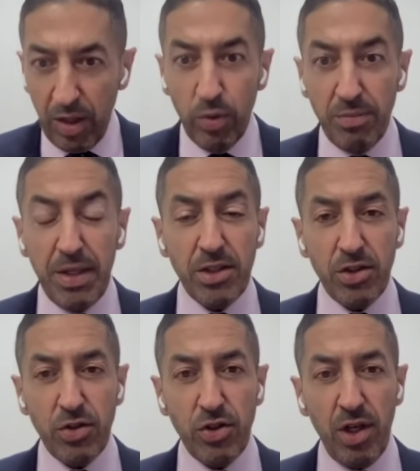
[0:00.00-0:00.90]
And what that
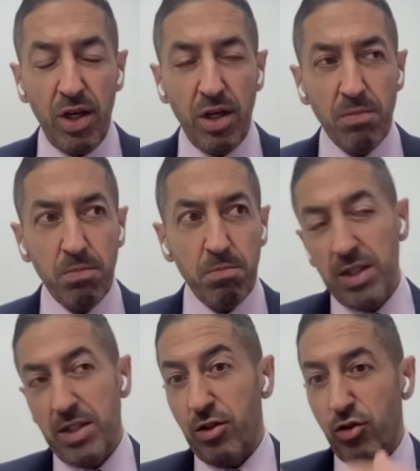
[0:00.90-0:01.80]
means is to say,
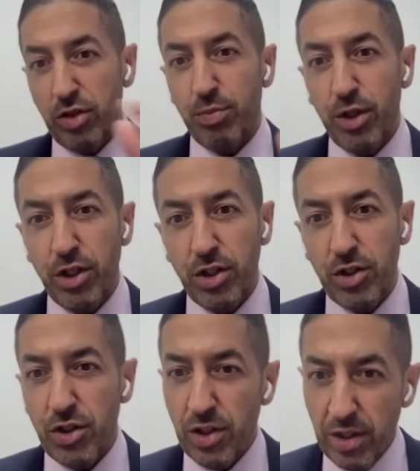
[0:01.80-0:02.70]
let's take the transportation
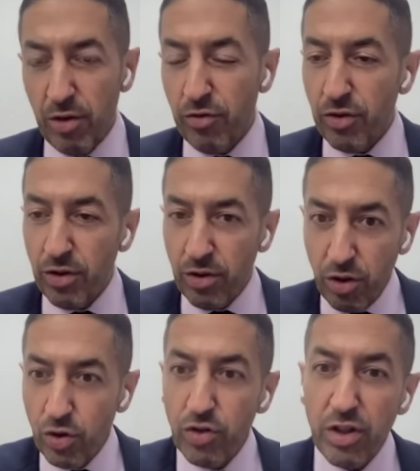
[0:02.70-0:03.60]
decision. If
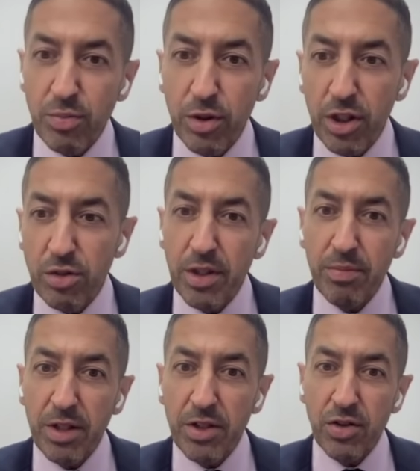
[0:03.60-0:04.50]
you, the transportation
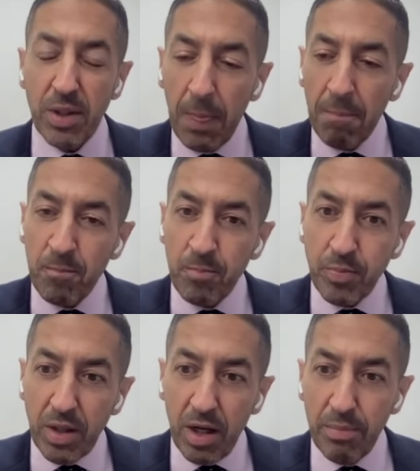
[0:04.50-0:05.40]
minister,
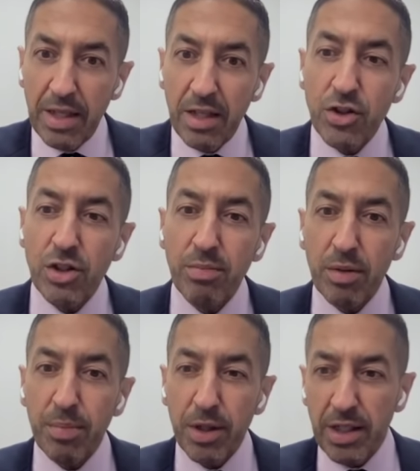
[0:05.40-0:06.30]
are making a decision
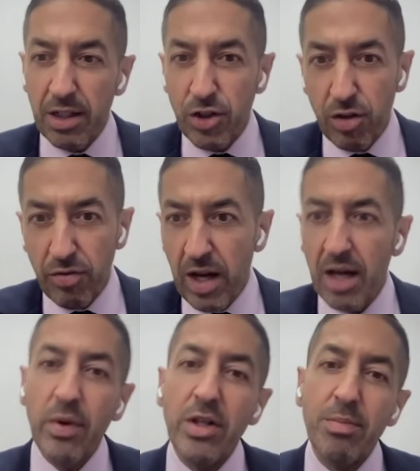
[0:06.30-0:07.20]
about particular set of
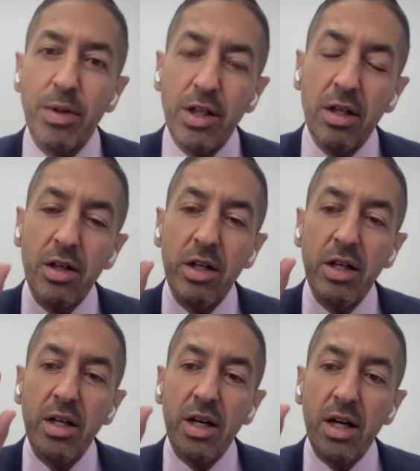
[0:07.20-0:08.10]
highways,
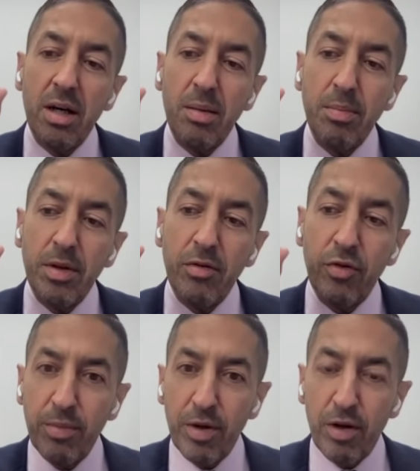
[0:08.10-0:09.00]
particular
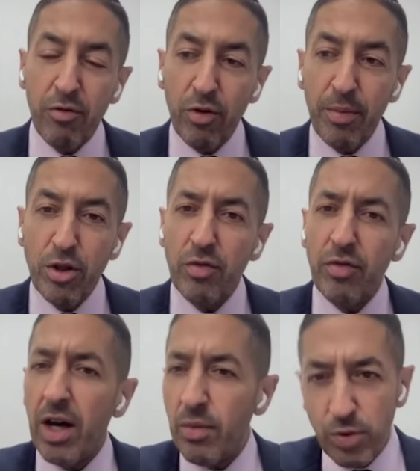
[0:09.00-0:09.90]
formation
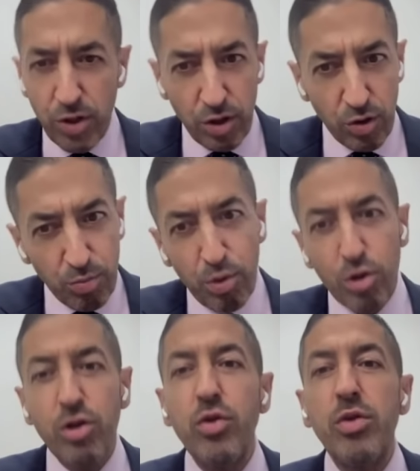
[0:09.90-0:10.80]
of highways, which are going to
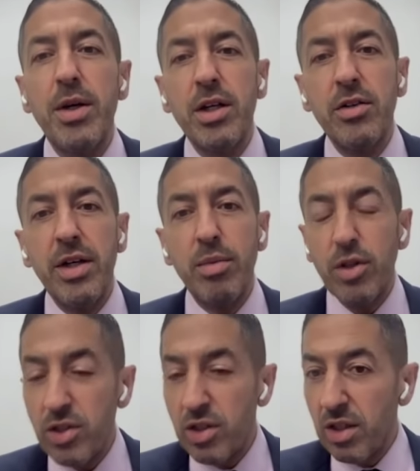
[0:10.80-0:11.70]
pollute particular
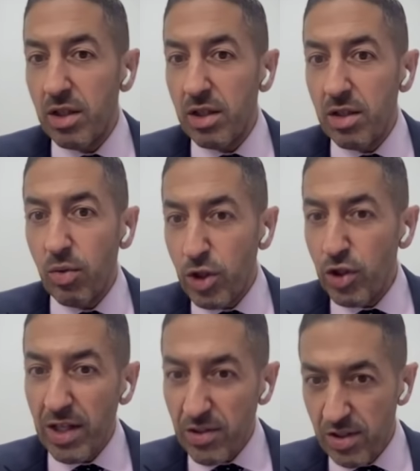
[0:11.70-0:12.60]
neighborhoods,
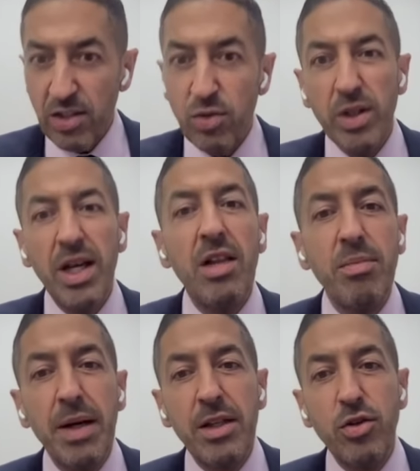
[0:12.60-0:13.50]
we should assess what
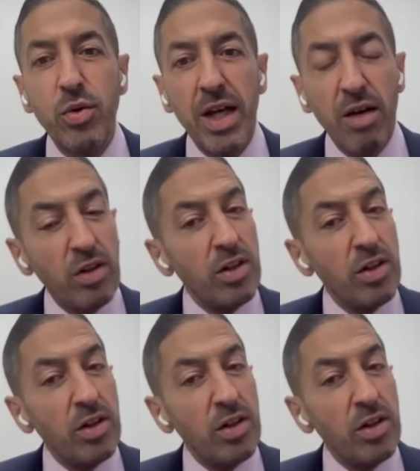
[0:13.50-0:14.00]
health impact that's going to have.